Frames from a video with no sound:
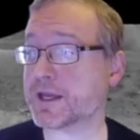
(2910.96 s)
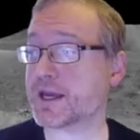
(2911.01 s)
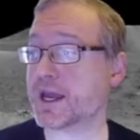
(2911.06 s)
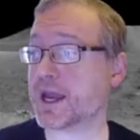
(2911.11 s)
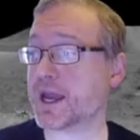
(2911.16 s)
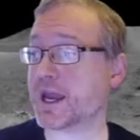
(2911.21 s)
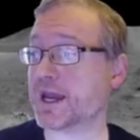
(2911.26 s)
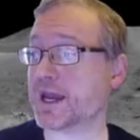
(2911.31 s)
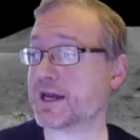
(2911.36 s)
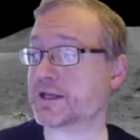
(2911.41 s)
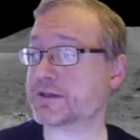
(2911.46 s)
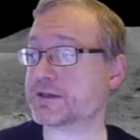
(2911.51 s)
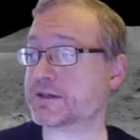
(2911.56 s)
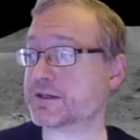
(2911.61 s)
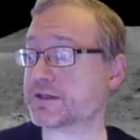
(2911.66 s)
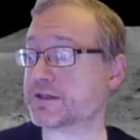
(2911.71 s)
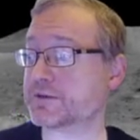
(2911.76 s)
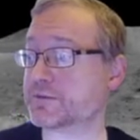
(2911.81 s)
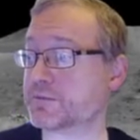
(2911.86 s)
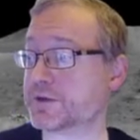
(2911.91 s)
And
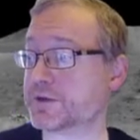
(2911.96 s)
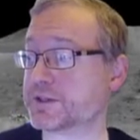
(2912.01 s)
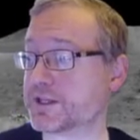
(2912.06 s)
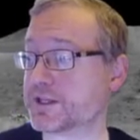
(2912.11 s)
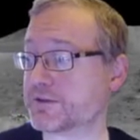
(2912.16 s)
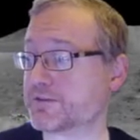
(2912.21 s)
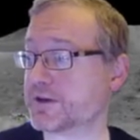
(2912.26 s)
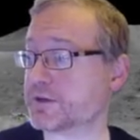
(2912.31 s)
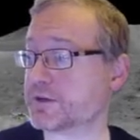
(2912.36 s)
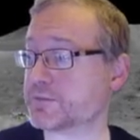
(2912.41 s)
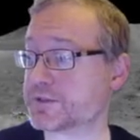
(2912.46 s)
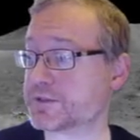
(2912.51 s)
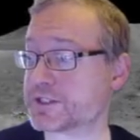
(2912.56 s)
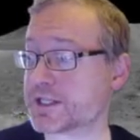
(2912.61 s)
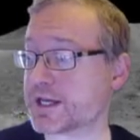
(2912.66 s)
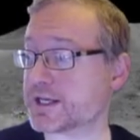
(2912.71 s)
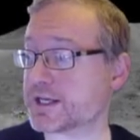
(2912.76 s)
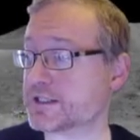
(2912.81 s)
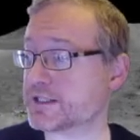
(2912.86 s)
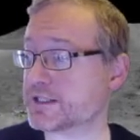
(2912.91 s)
what they found was
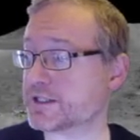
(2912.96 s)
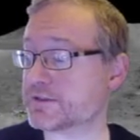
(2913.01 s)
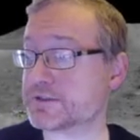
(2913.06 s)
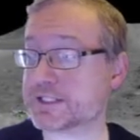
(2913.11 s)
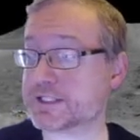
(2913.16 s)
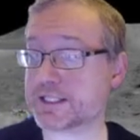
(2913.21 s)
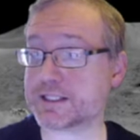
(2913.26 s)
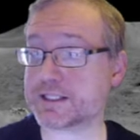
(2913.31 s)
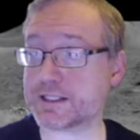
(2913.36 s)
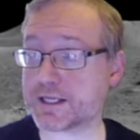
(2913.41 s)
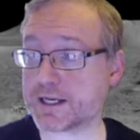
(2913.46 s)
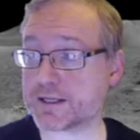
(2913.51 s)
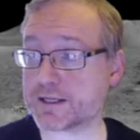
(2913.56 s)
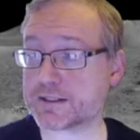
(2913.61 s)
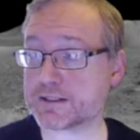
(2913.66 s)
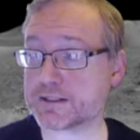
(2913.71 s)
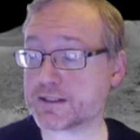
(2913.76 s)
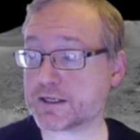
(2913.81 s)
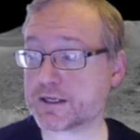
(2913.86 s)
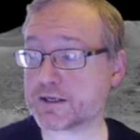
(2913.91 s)
that
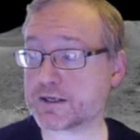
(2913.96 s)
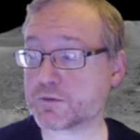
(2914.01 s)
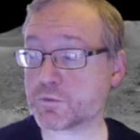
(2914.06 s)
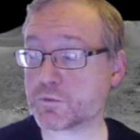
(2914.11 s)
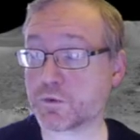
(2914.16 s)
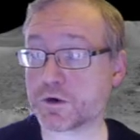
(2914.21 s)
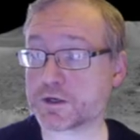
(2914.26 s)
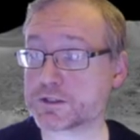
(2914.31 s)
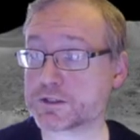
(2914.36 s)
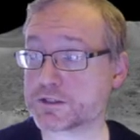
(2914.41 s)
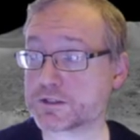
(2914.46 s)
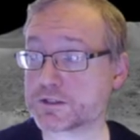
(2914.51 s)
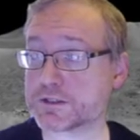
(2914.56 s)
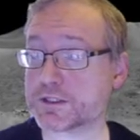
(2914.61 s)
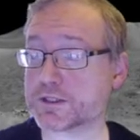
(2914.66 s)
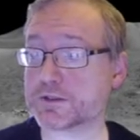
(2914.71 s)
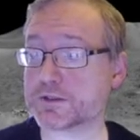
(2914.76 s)
Dtn worked